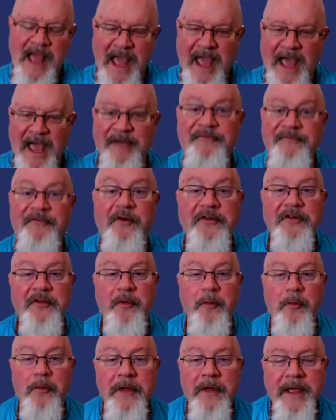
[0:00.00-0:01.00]
And for the
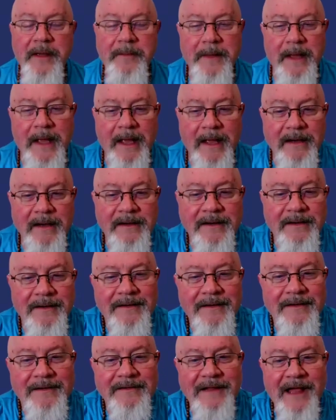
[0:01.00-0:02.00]
women,
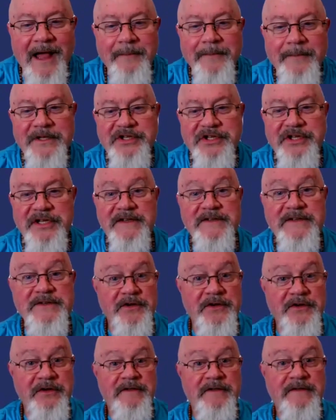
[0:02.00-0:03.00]
Lamaji is
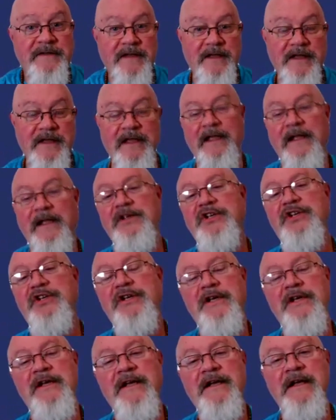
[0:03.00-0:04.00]
going to teach
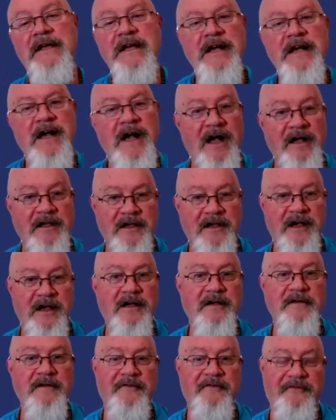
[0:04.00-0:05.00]
a
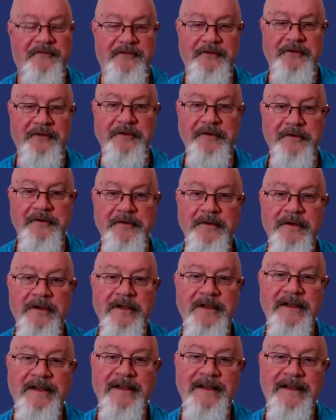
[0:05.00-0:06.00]
Kung Fu
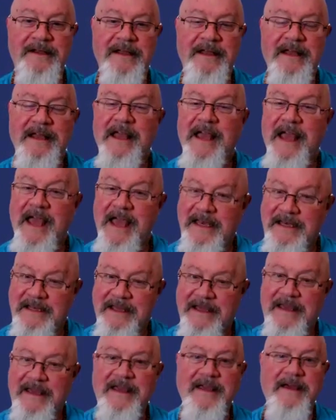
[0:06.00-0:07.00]
and
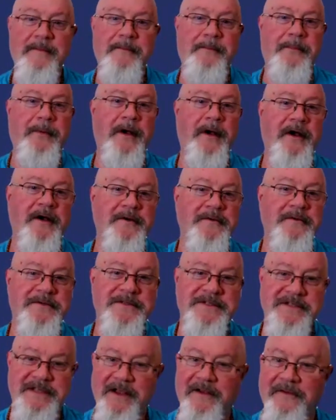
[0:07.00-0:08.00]
Kempo
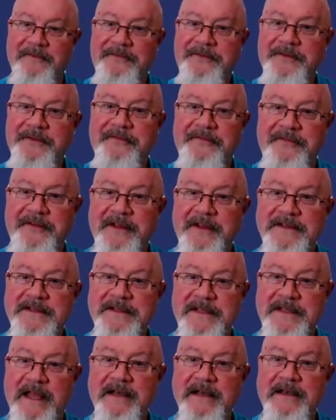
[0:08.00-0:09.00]
self-defense
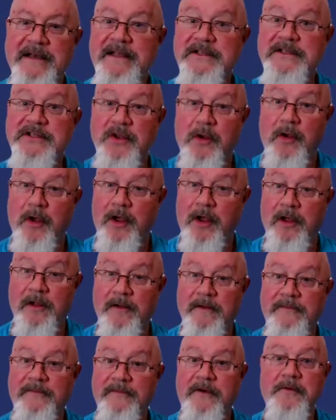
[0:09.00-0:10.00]
technique. So
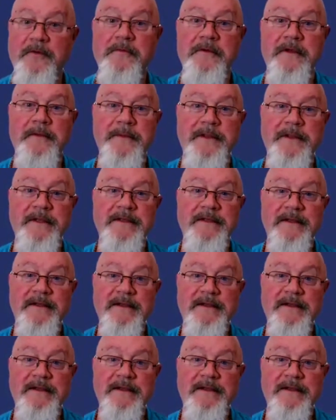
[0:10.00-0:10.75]
all of our women,